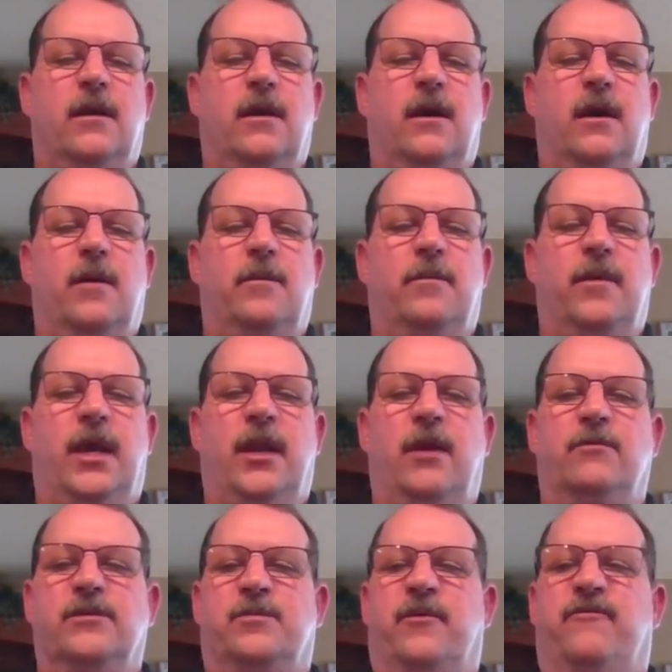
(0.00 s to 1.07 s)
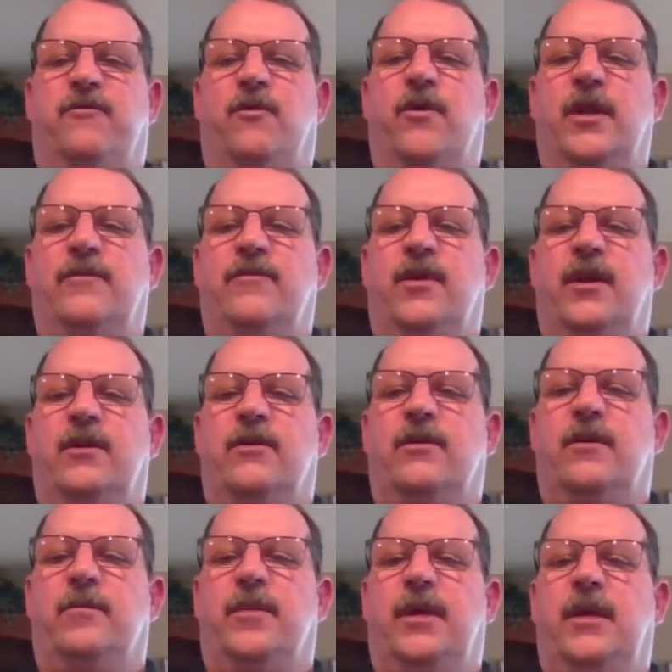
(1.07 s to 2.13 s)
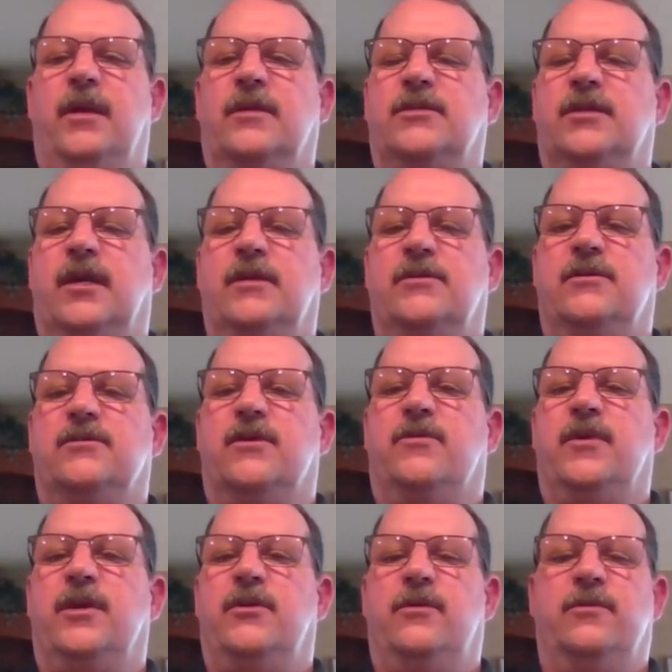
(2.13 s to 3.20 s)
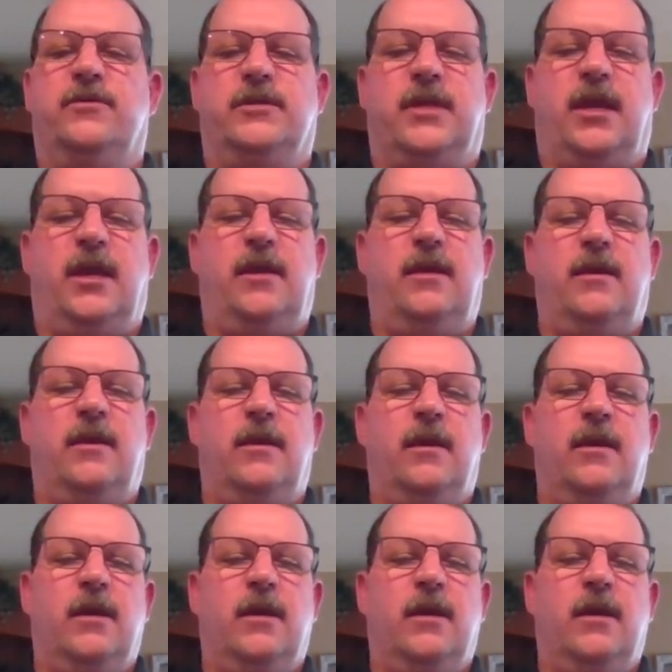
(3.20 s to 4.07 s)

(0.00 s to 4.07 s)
And it was before it even entered the B exchanger, so we knew it was A.